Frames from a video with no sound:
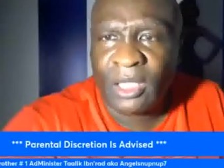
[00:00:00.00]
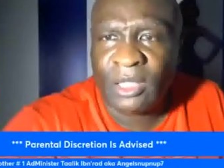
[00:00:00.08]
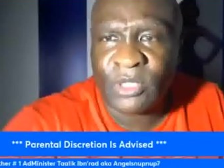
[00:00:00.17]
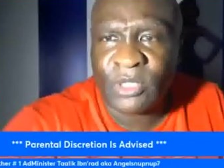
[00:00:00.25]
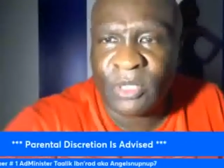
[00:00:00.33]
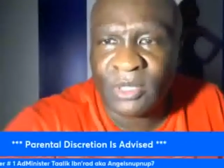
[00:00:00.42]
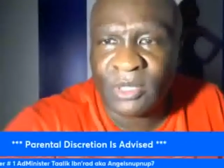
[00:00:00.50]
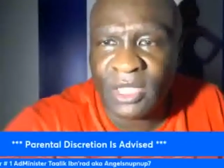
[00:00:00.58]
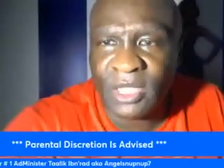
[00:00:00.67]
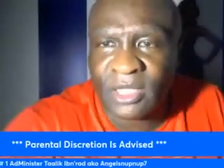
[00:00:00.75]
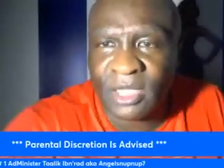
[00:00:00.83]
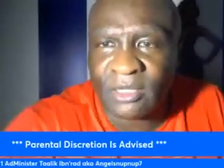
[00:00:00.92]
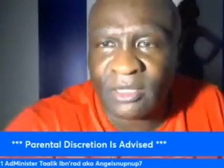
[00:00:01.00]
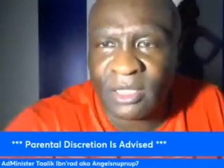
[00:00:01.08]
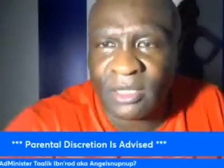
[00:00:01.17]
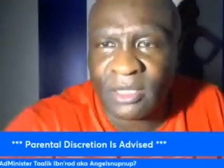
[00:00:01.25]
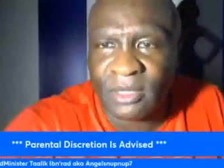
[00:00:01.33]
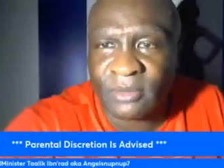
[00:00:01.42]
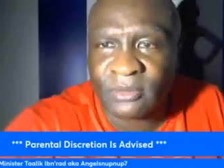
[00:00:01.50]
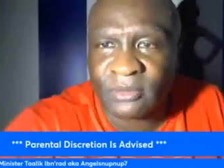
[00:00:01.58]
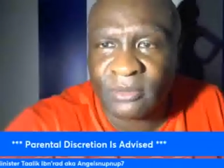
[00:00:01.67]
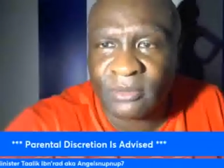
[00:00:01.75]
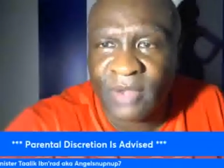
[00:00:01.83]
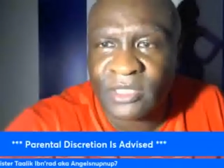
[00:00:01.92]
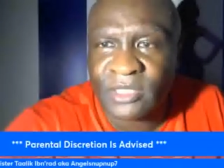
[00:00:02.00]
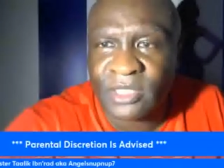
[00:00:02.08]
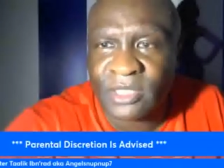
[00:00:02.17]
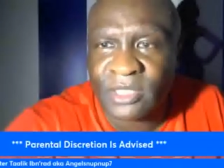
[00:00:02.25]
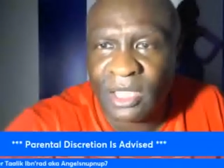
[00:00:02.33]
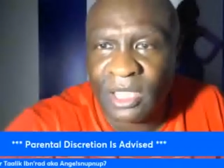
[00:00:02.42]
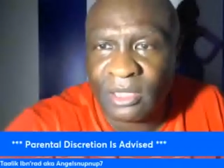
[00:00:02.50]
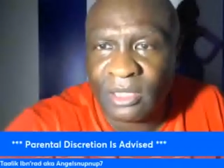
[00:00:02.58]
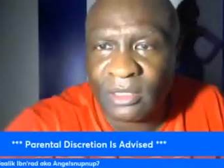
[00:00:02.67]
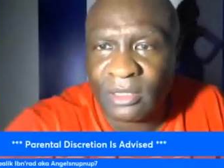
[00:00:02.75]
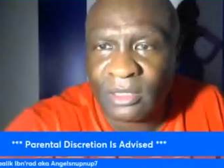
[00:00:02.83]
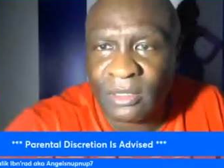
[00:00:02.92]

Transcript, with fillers: There was something else that that uh Razzie said